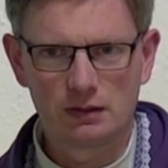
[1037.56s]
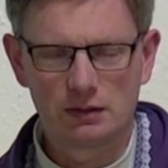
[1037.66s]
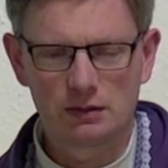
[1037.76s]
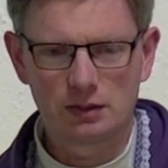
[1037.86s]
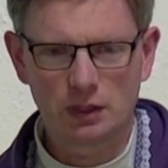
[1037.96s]

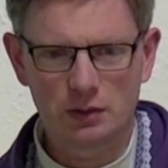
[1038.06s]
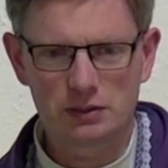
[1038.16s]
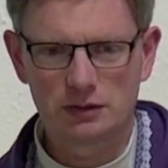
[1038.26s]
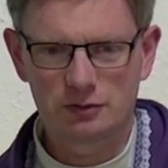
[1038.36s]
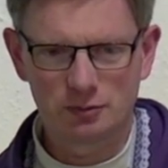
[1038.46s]
To allow
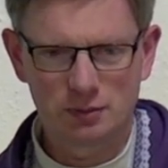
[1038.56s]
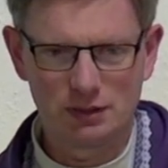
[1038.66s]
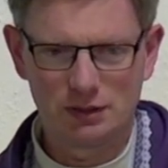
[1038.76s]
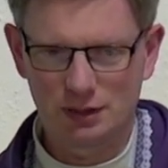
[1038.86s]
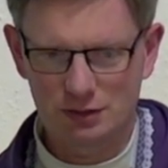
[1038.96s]
yourself to
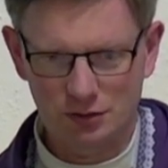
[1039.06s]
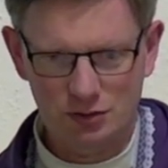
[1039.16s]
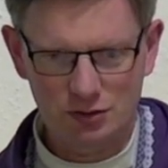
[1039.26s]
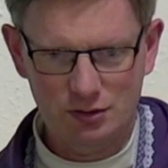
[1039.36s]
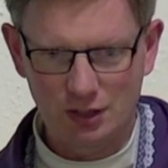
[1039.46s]
be such
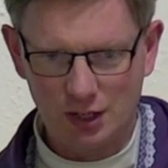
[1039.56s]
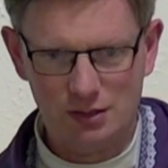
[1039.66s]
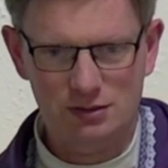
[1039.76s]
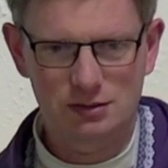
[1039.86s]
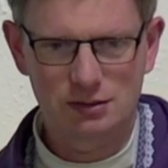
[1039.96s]

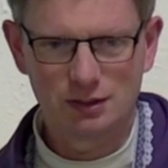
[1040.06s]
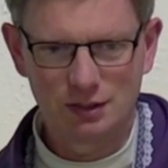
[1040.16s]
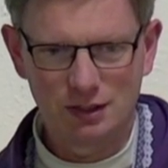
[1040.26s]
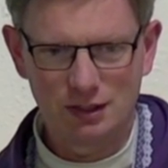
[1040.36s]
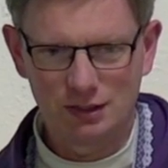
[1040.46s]
lost
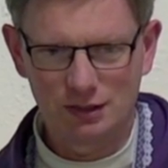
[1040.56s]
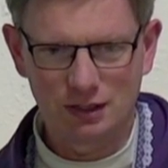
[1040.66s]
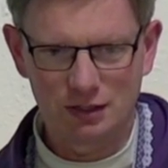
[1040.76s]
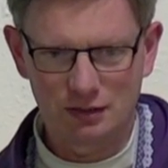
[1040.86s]
in God.